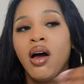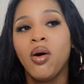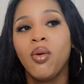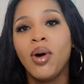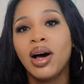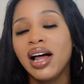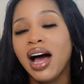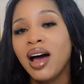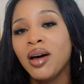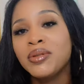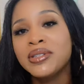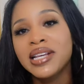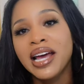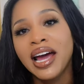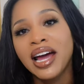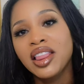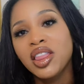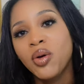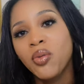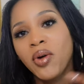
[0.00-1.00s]
While I was
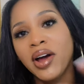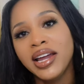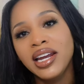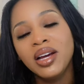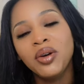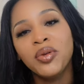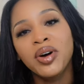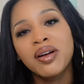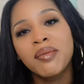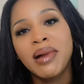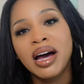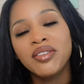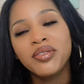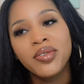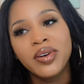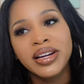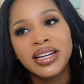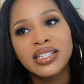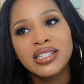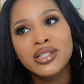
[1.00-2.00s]
at the wedding, one of my
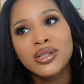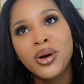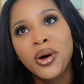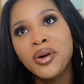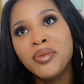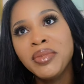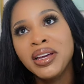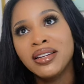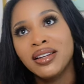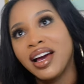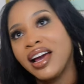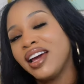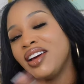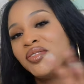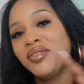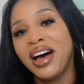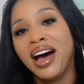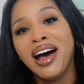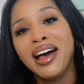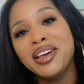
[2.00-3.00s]
friends told me, like,
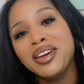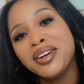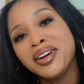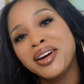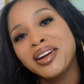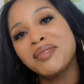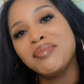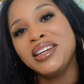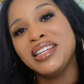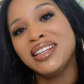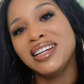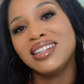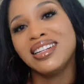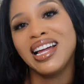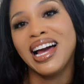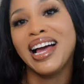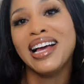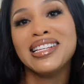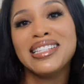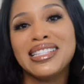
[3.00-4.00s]
"Bye, you're gonna be the
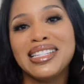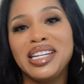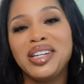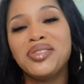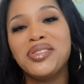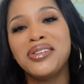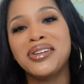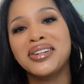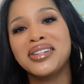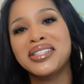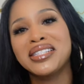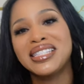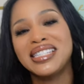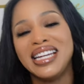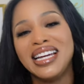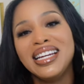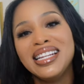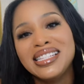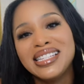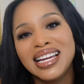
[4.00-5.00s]
last single girl
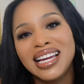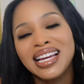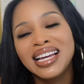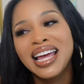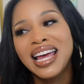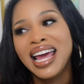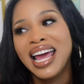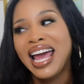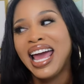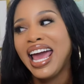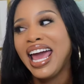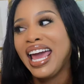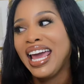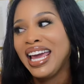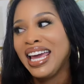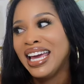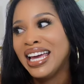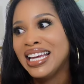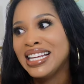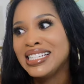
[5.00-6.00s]
standing.
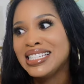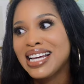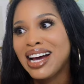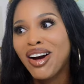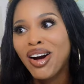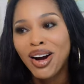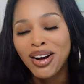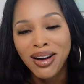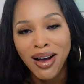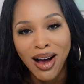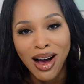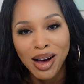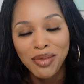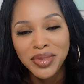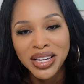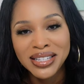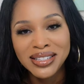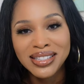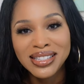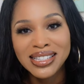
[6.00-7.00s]
And her
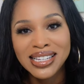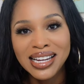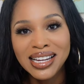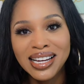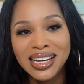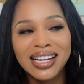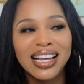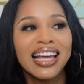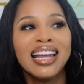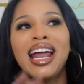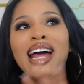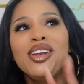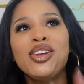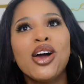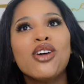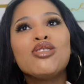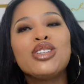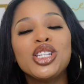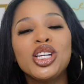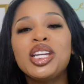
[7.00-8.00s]
comment stung. And I
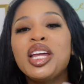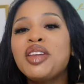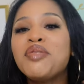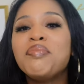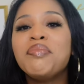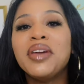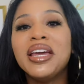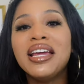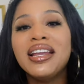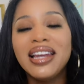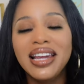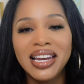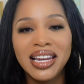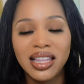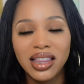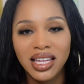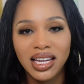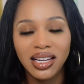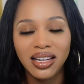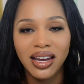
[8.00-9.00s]
know she didn't mean
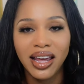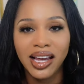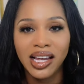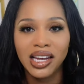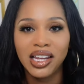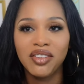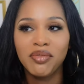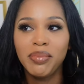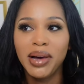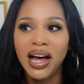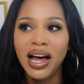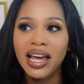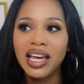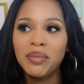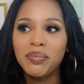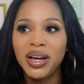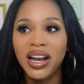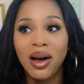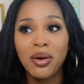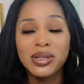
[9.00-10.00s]
anything negative by it,
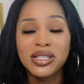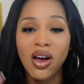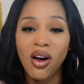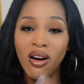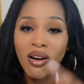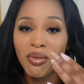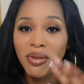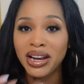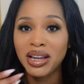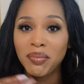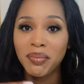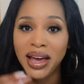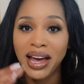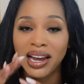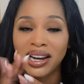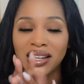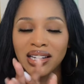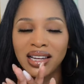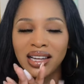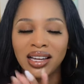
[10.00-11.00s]
but I was already
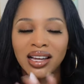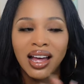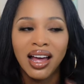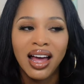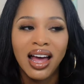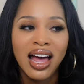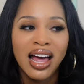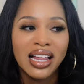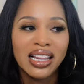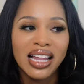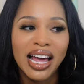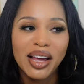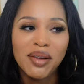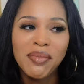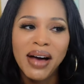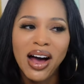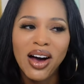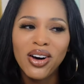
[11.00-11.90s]
battling like my